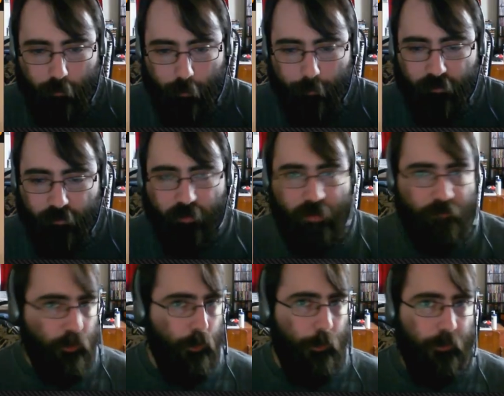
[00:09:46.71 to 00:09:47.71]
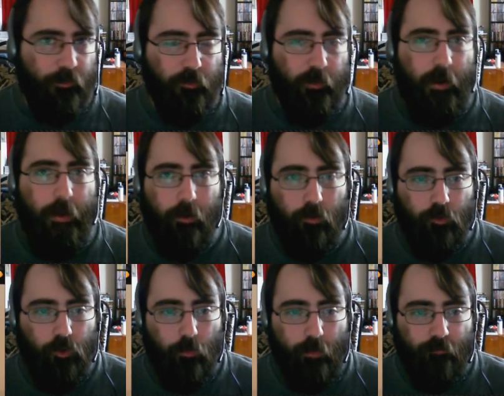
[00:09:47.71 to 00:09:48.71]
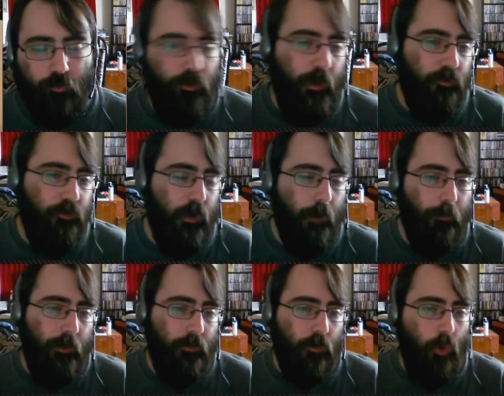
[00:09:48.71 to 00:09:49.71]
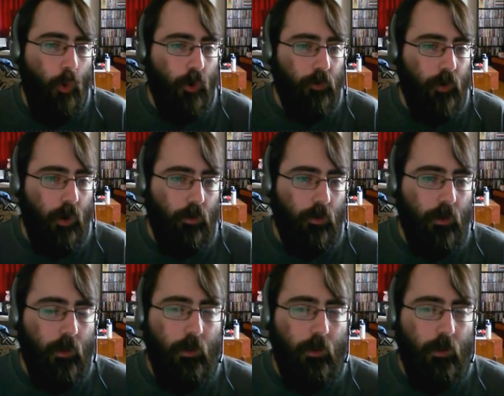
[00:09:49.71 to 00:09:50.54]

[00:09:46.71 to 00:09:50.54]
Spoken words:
That means they never go out of style. You don't have to change it up like the corn dog.